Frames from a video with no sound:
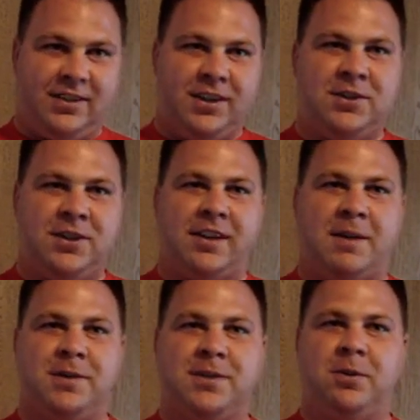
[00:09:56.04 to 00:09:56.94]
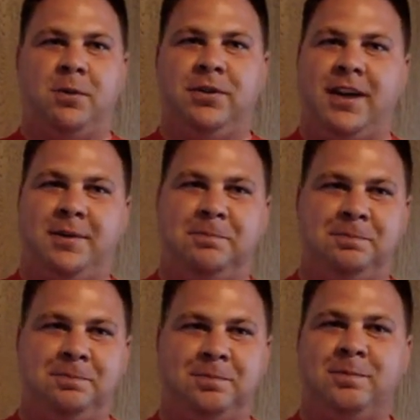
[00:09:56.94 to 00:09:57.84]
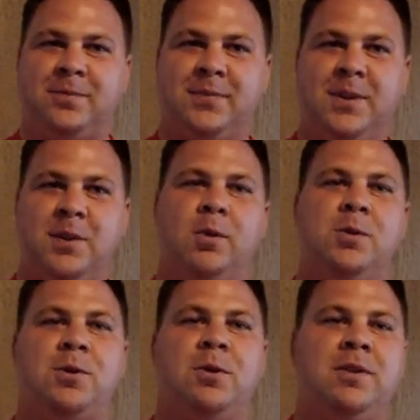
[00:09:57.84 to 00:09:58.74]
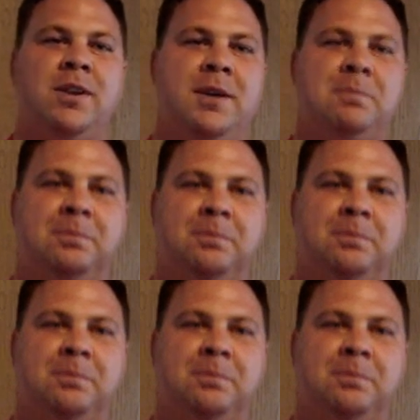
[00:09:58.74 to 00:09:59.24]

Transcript: He should have kept his old name. What was your old name?